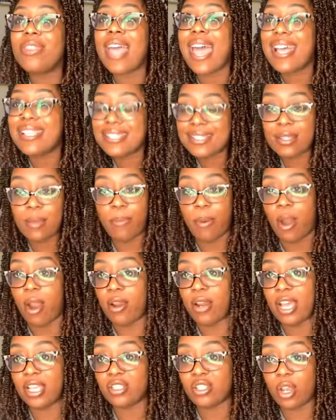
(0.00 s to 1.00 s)
That's the
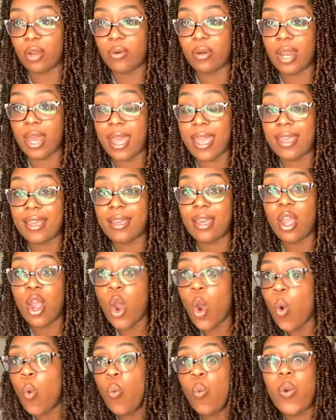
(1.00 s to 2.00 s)
part I don't like.
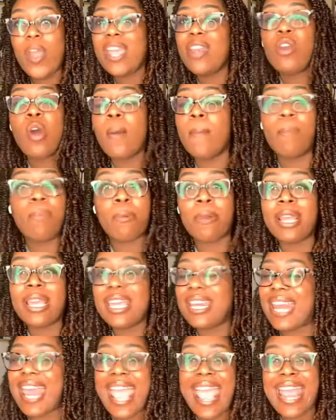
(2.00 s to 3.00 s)
We're not
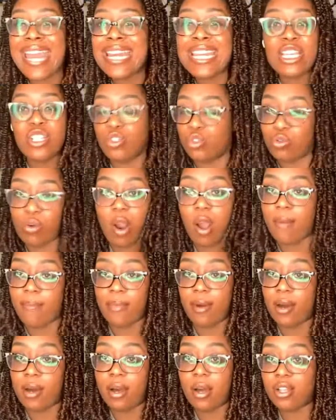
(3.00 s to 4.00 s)
bringing any
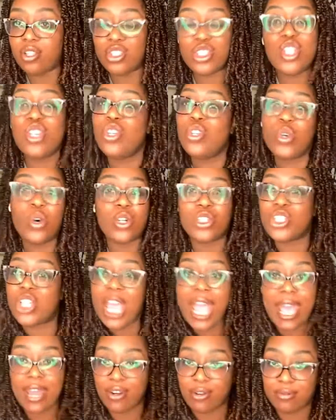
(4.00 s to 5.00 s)
drama to your
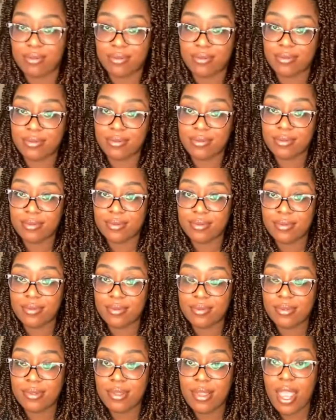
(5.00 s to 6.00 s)
channel.
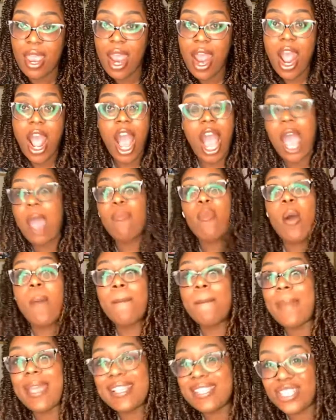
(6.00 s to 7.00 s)
I'm
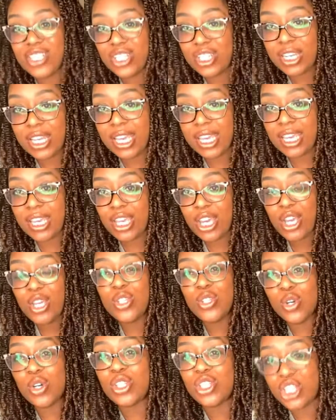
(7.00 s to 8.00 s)
not mentioning
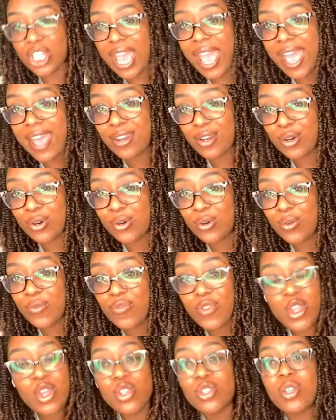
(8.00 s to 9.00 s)
your channel
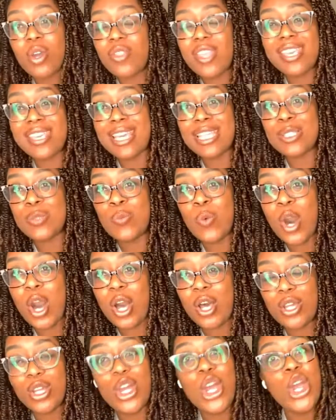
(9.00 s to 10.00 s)
so that, guess
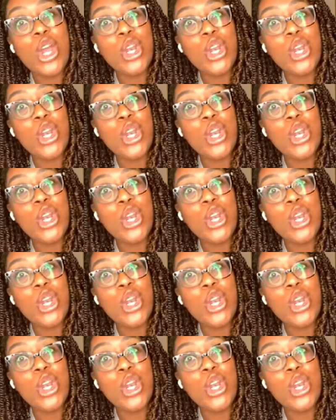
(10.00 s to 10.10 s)
what?